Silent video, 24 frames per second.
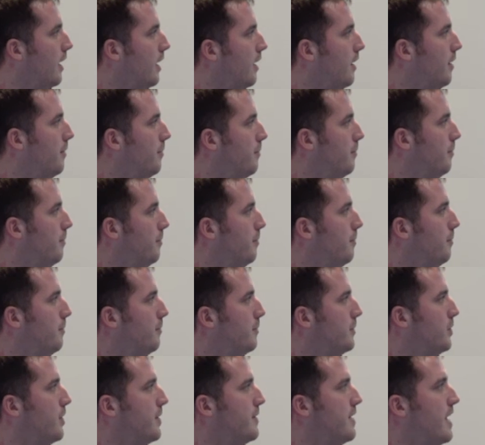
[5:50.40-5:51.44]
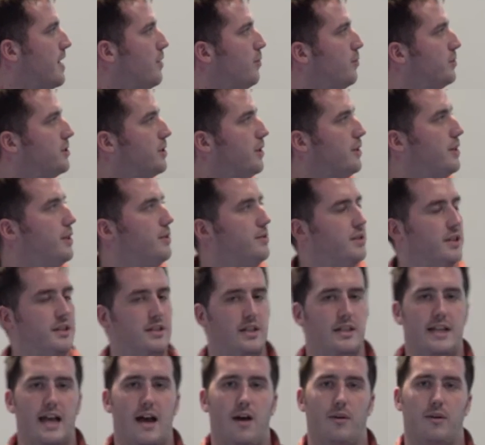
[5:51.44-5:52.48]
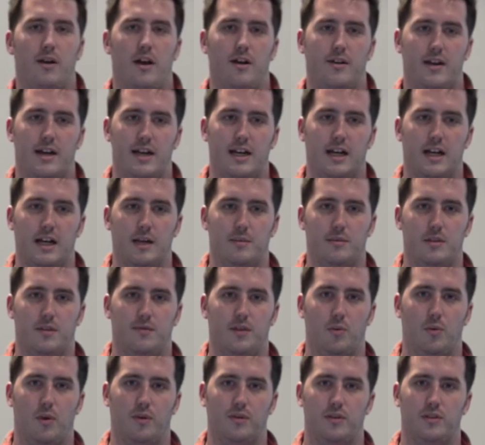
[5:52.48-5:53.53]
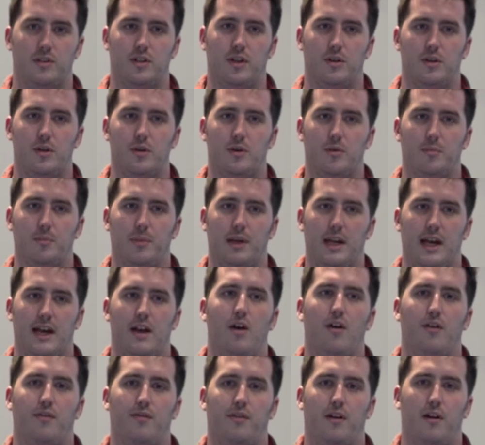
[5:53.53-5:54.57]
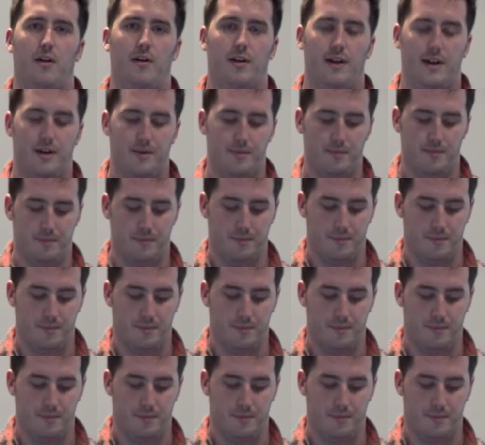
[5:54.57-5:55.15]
You can then also use this to download any clips if you want, so you can play offline.